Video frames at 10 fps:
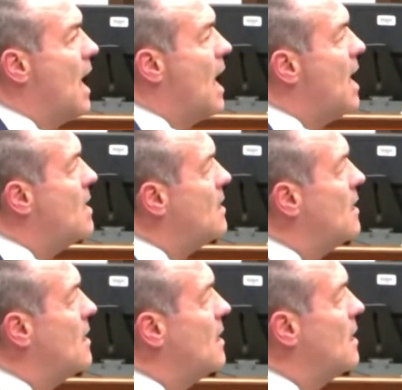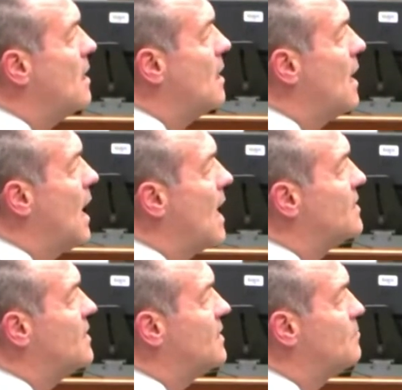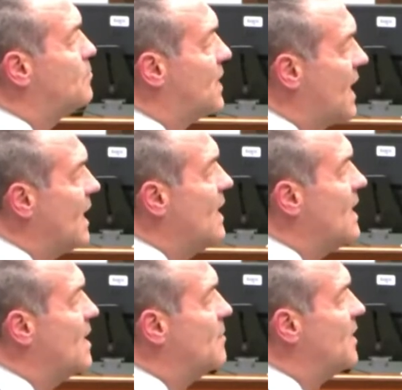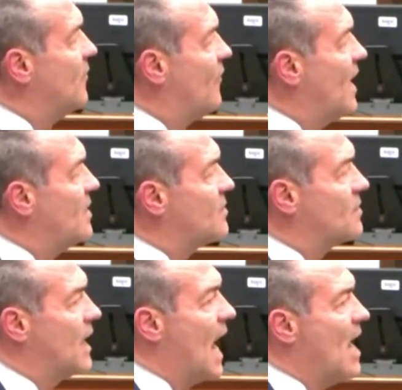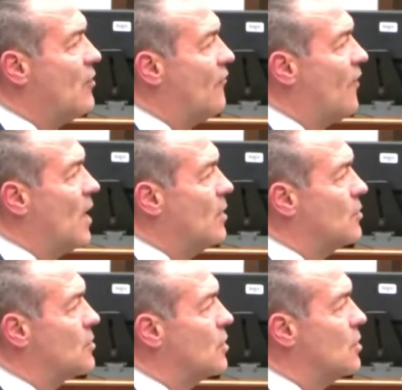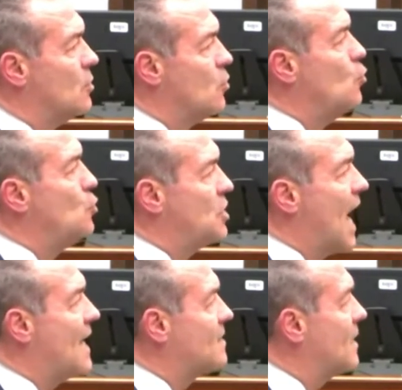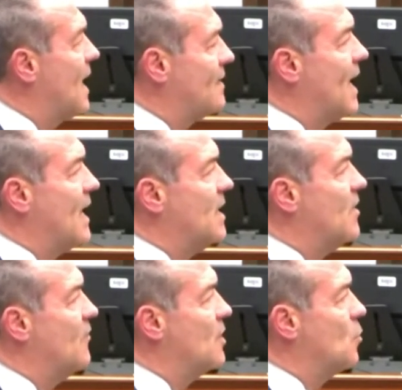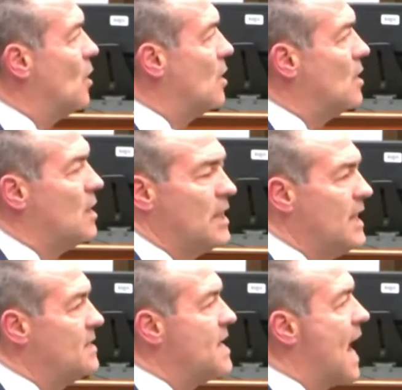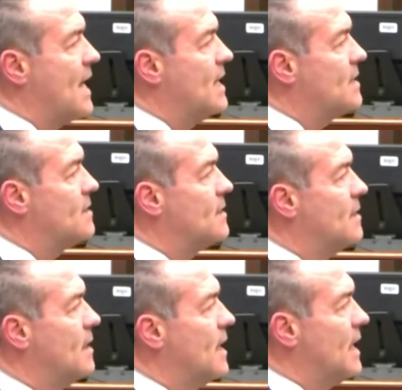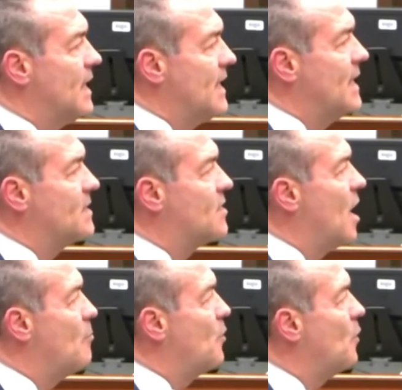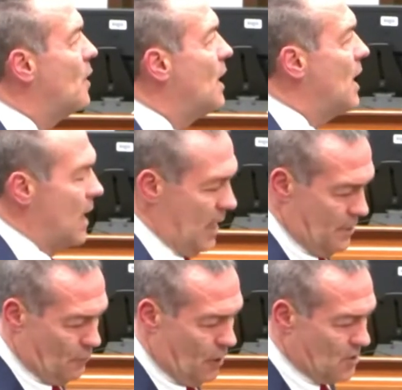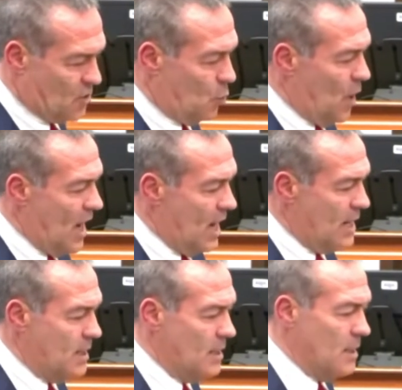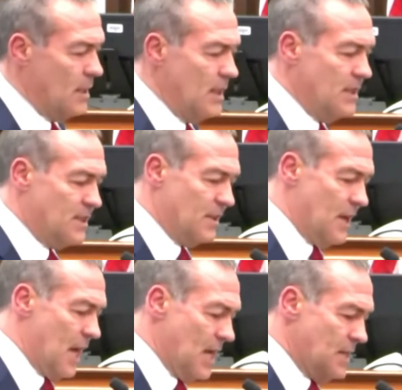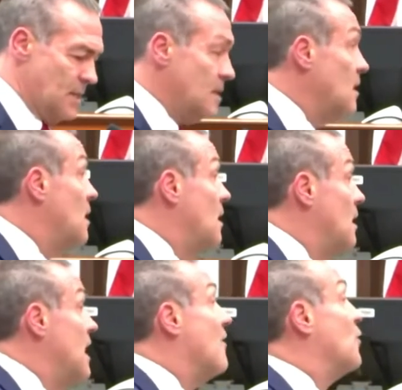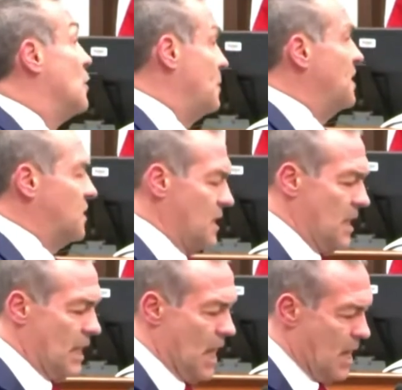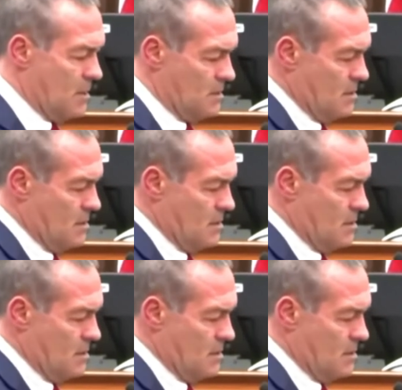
And as he's kicking him in the face, Kyle fires two shots at that individual. He's not hit. He gets up and he runs away into the night, never to be seen again,